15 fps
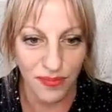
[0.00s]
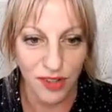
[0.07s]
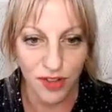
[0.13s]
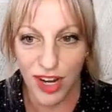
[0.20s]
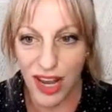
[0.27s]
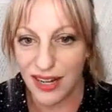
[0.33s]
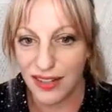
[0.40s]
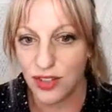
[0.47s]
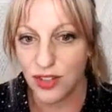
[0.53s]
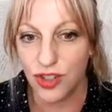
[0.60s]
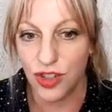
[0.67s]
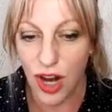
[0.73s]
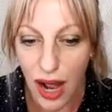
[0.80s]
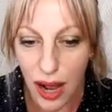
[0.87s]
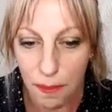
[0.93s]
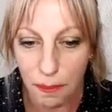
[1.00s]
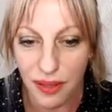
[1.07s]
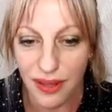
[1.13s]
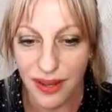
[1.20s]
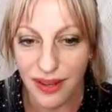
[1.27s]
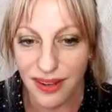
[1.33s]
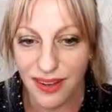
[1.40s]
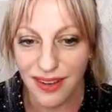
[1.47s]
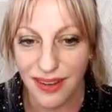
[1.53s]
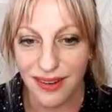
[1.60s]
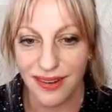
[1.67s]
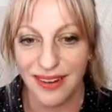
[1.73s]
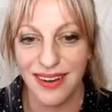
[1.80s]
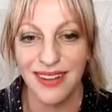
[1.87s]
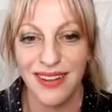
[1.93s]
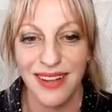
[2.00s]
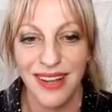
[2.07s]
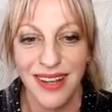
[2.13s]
Janis Joplin.